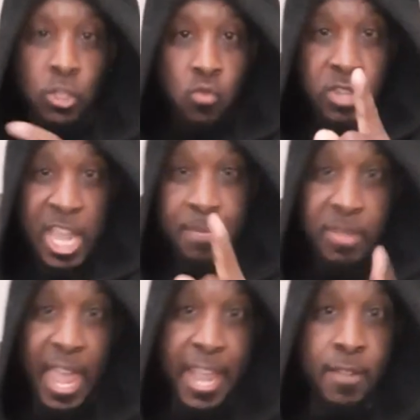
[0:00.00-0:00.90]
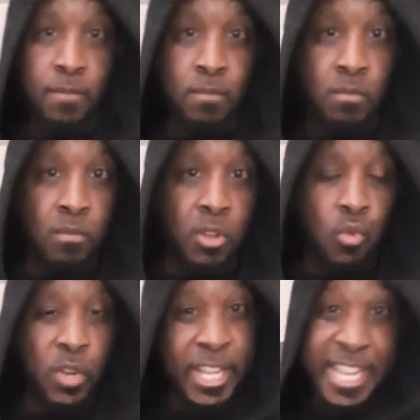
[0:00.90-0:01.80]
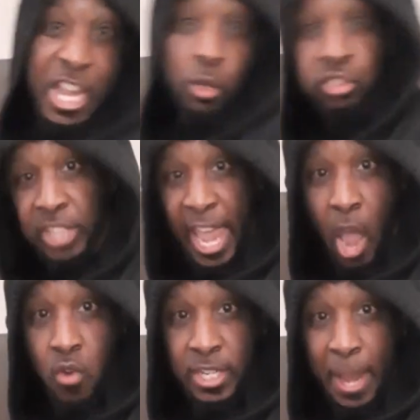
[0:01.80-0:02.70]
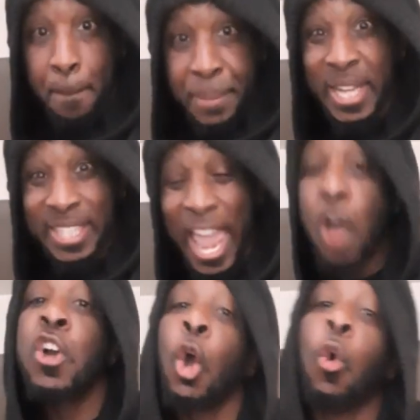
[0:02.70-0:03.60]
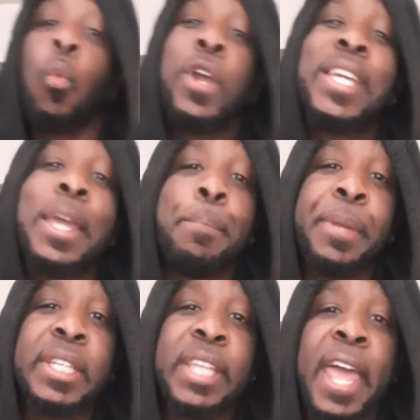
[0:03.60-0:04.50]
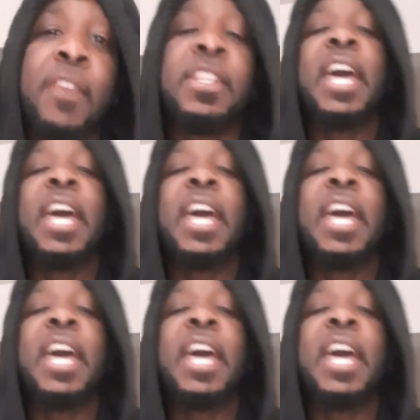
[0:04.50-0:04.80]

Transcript: You keep that. When the Eagles down, get beat down, we get beat down.